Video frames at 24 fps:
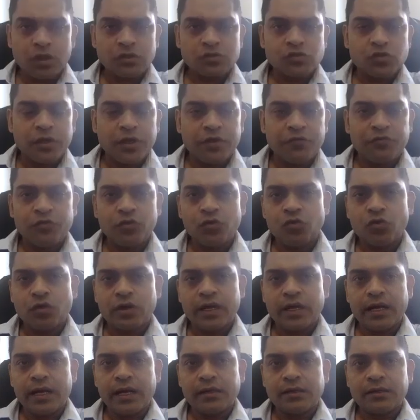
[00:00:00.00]
So if you
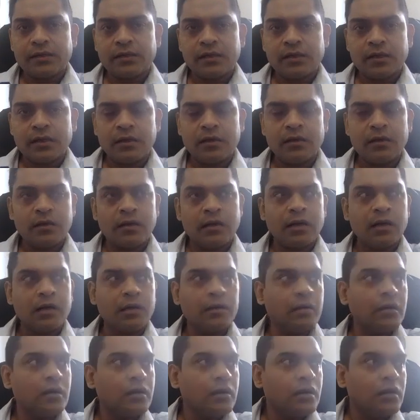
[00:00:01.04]
look at
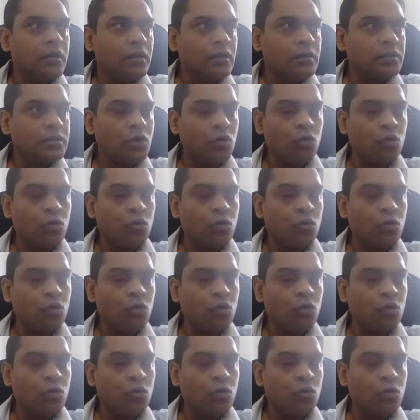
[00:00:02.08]
the